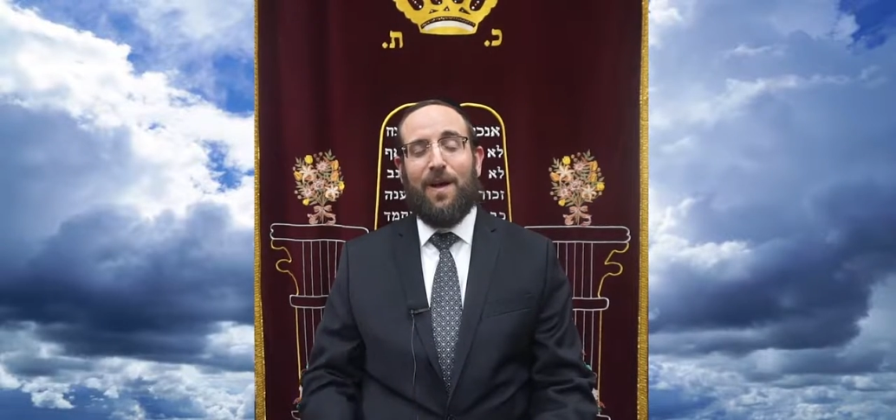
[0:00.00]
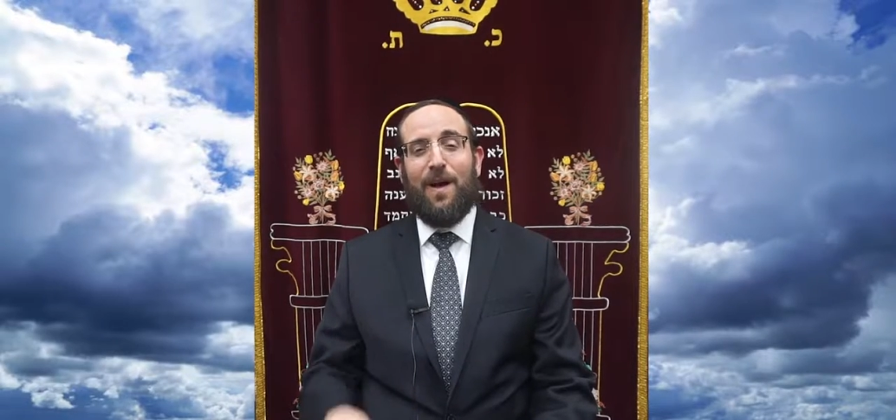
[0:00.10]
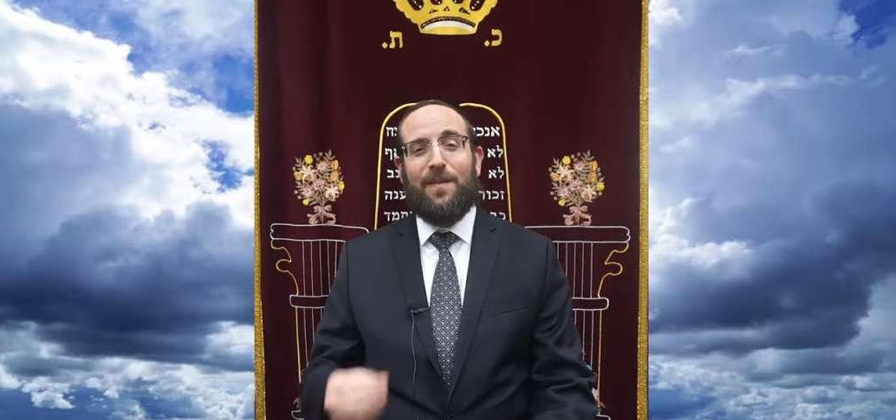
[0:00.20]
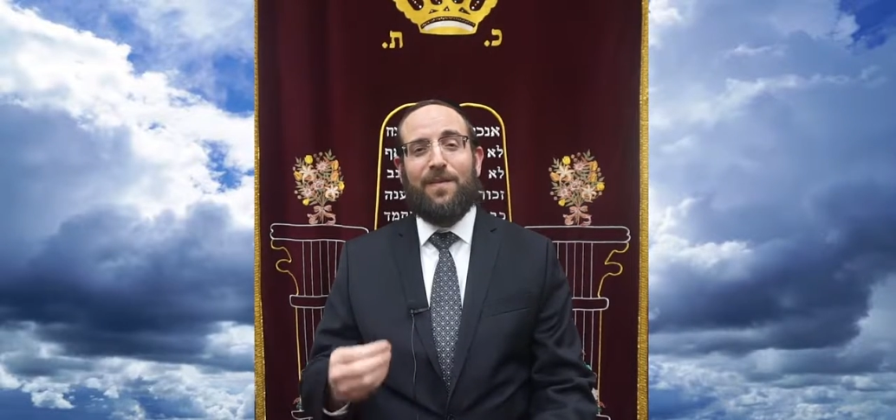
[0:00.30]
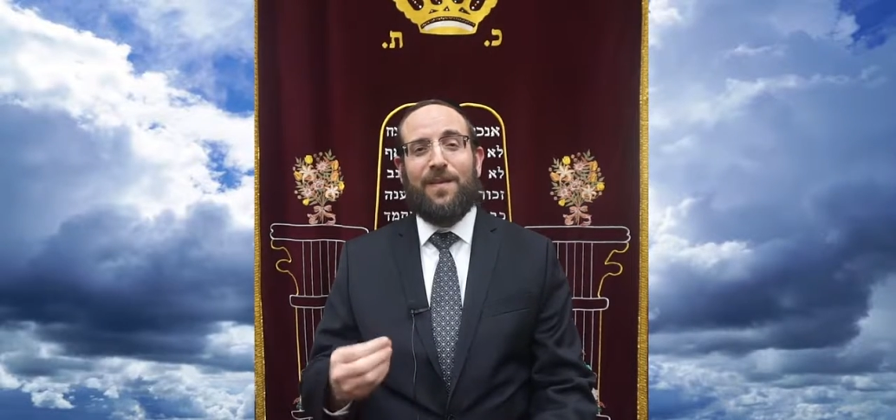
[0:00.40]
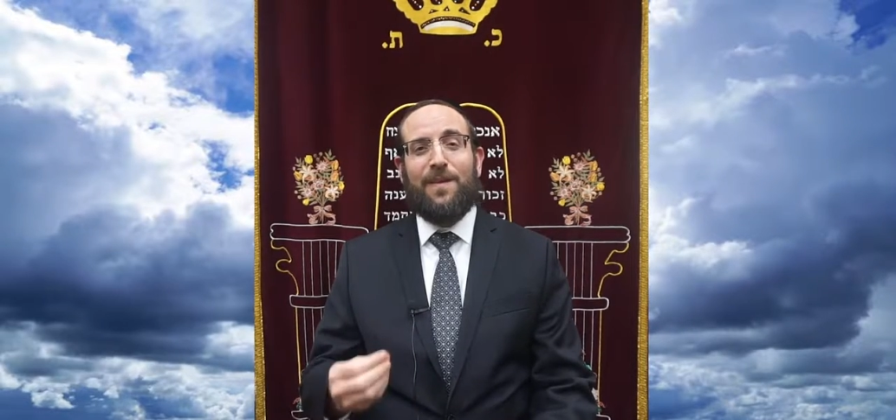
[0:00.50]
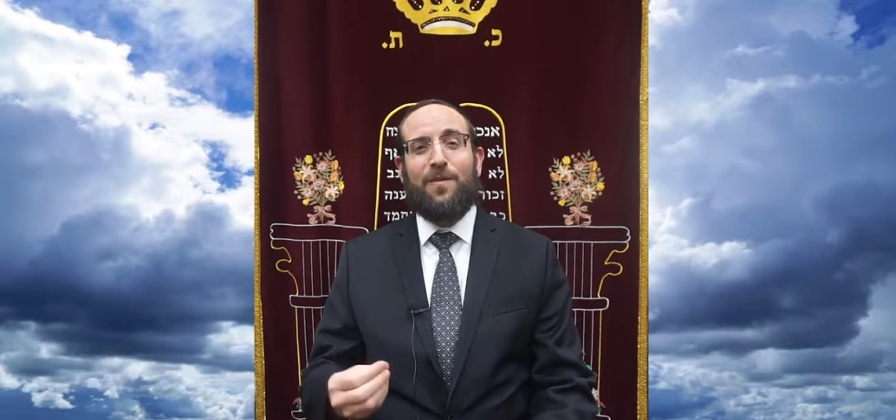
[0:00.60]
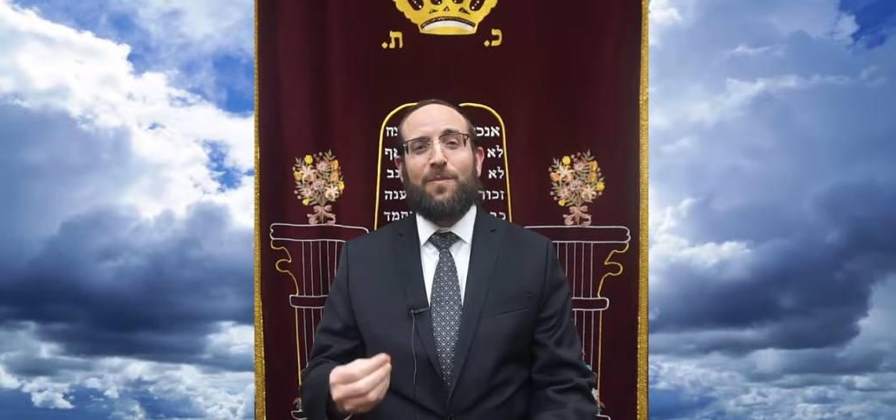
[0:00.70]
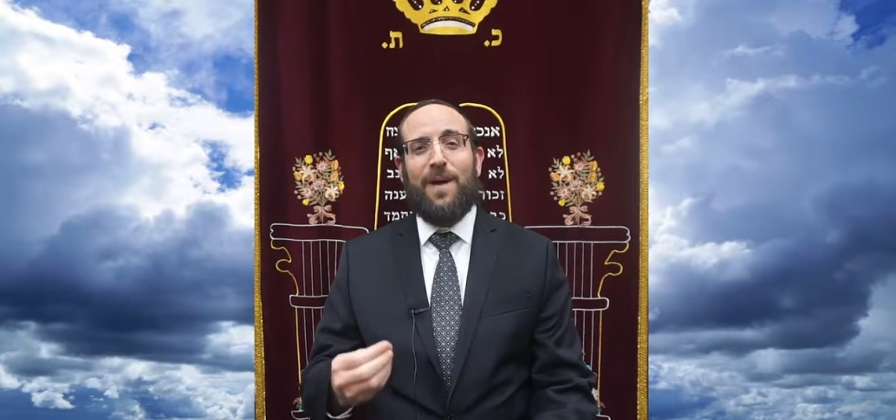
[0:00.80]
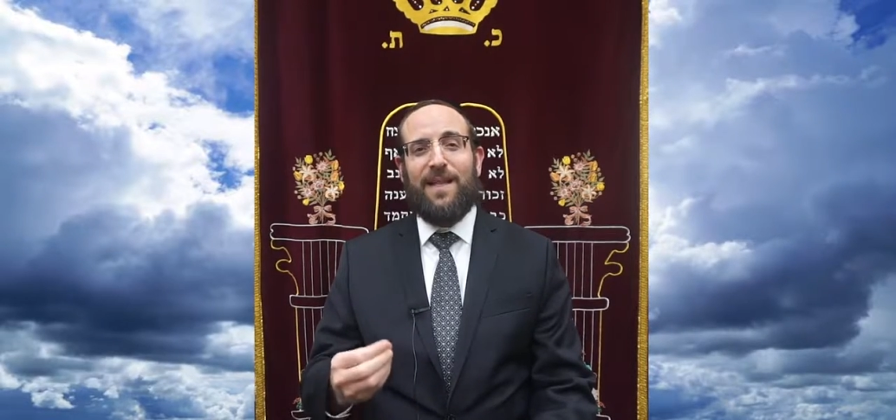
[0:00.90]

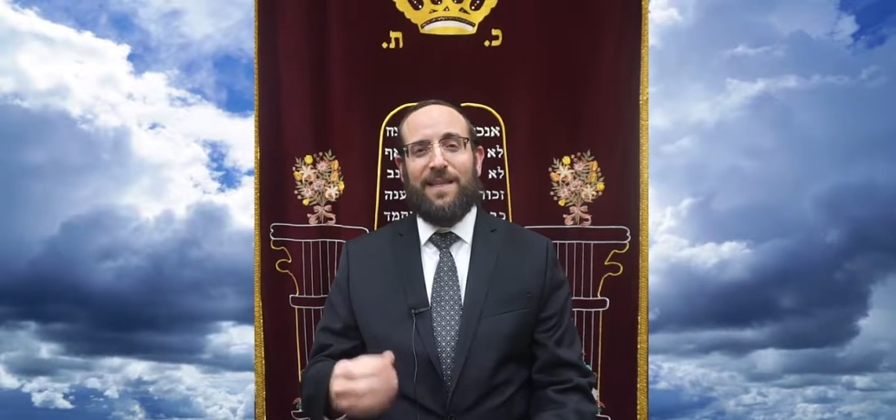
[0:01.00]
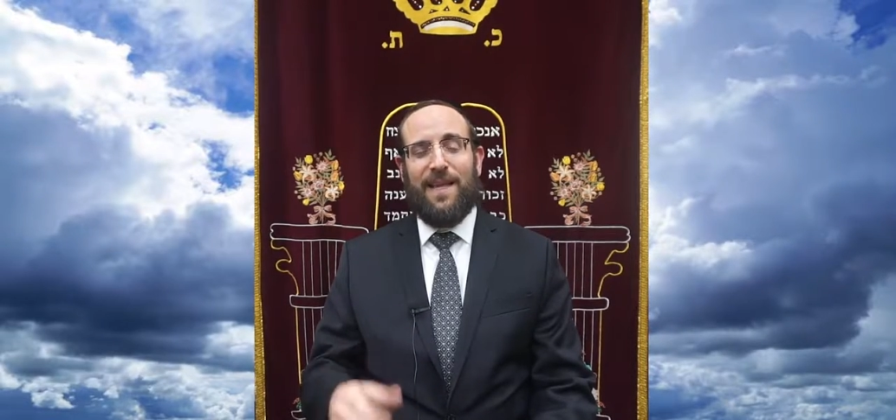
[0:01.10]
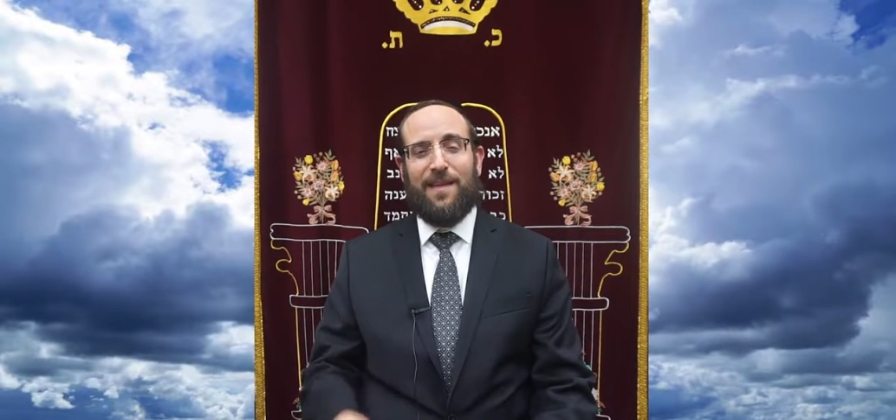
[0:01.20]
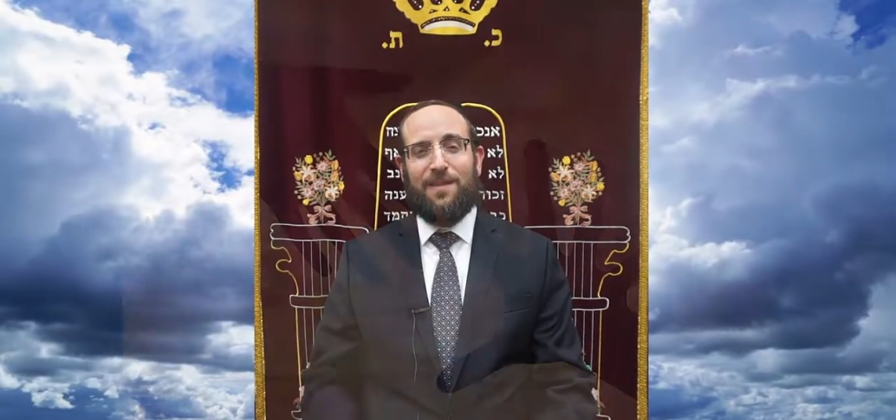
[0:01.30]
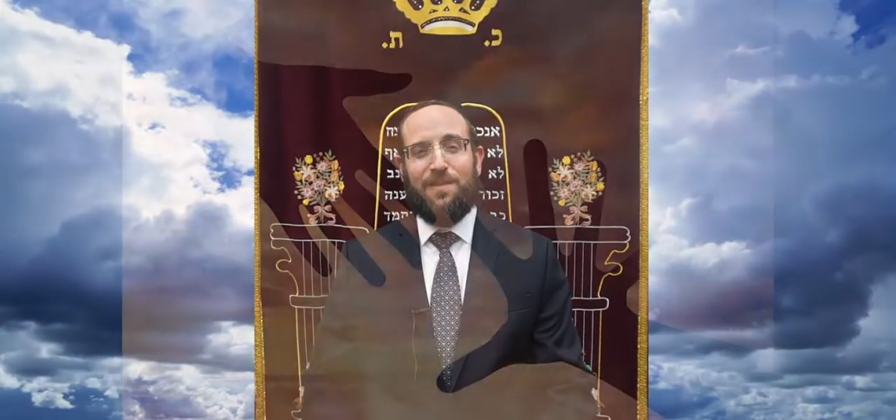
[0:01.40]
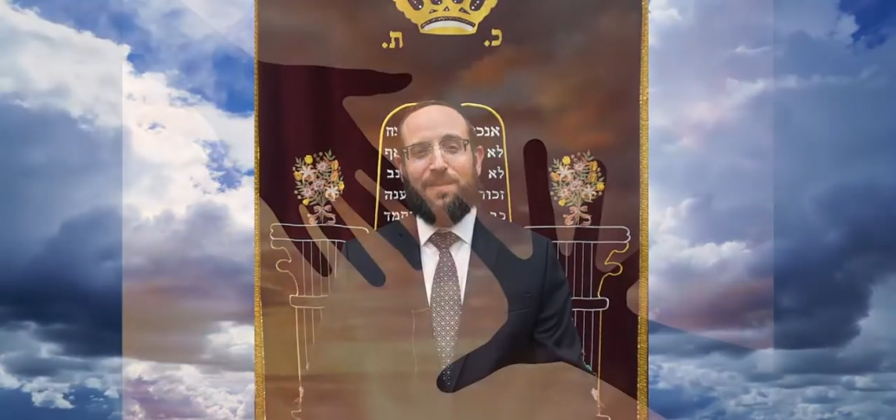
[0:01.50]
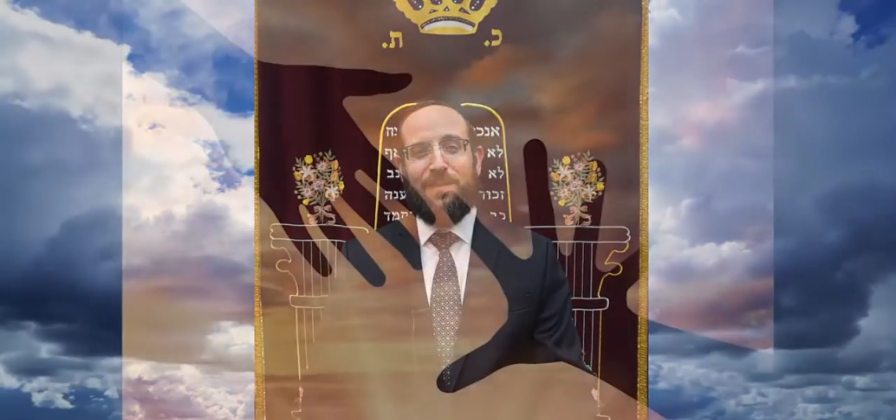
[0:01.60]
Avinu Malkeinu,